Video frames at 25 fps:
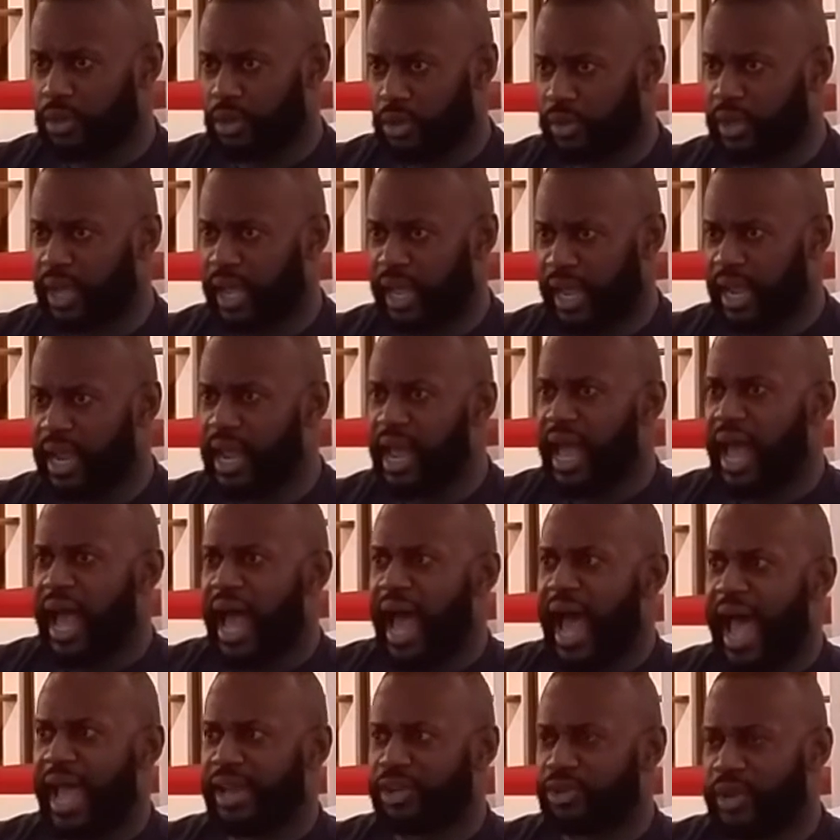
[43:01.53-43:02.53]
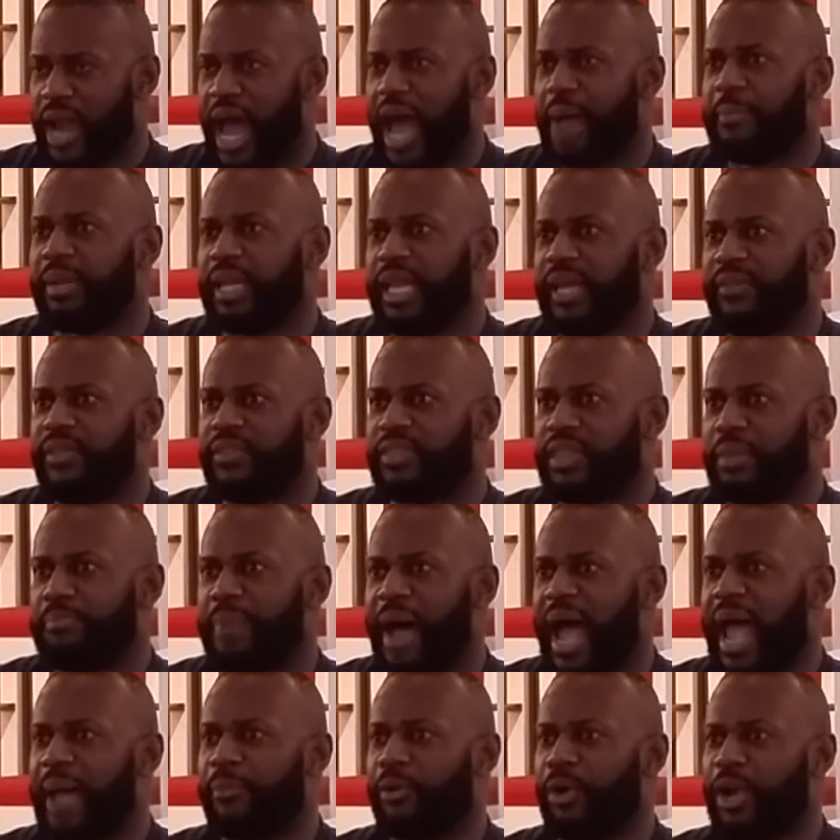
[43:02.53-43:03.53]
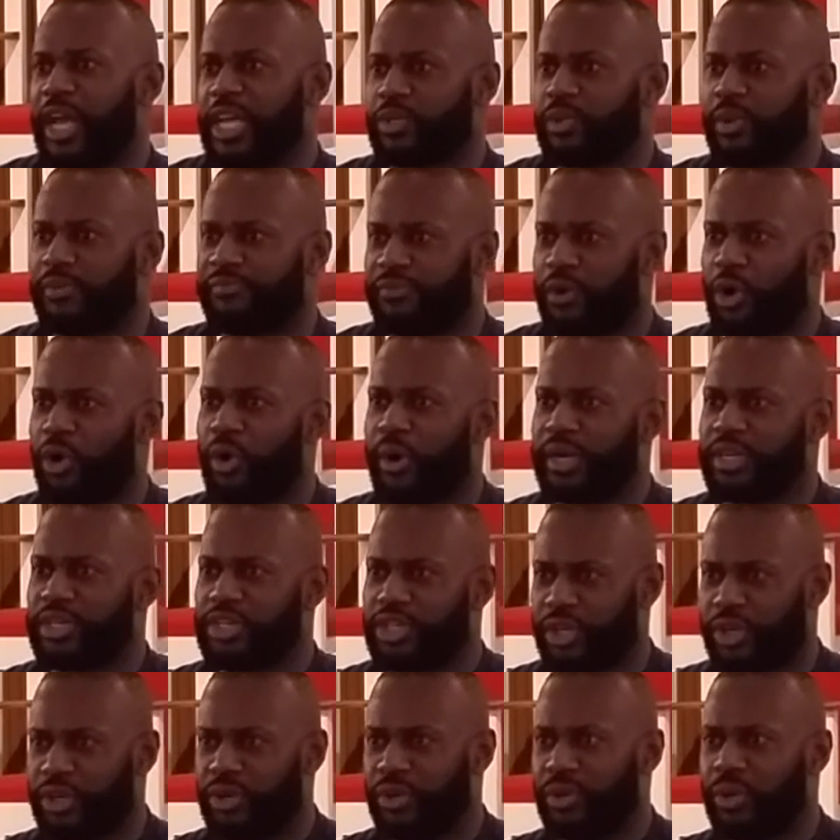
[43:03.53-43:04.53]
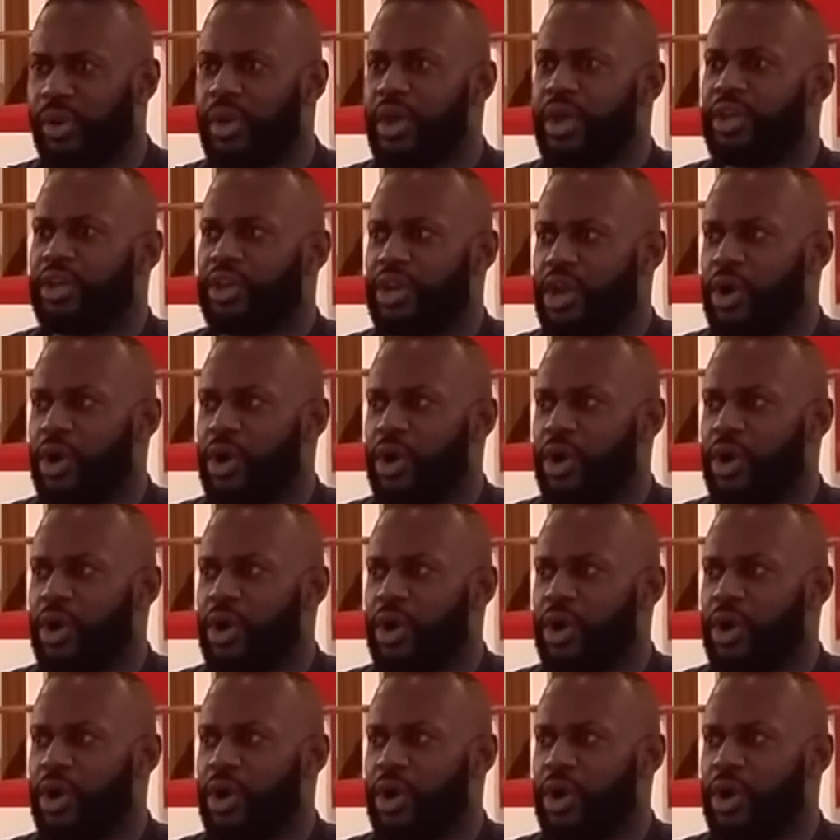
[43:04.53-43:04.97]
Okay, I do not believe that the Bible is referring to, you